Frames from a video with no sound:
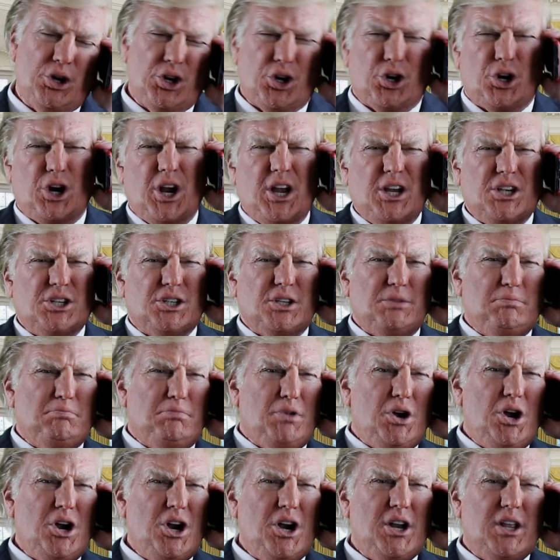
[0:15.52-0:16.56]
Crazy
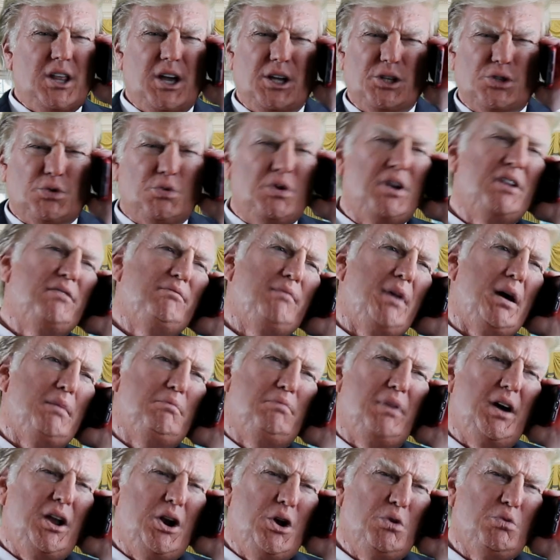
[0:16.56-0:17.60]
Bernie, that's one of my
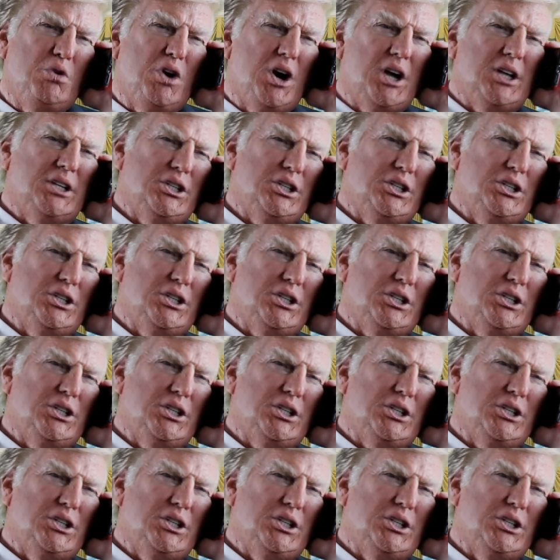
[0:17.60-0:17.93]
better ones.